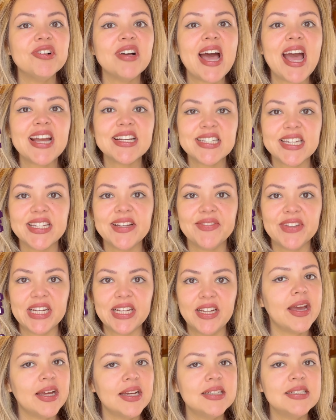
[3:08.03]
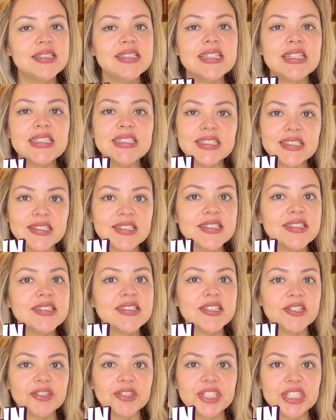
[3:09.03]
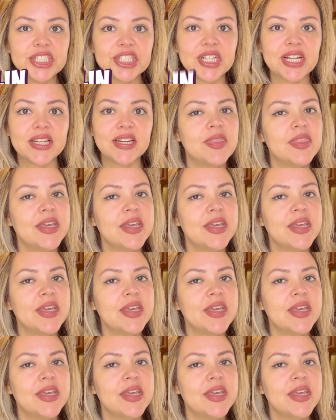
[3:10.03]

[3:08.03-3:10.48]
activity and insulin secretion.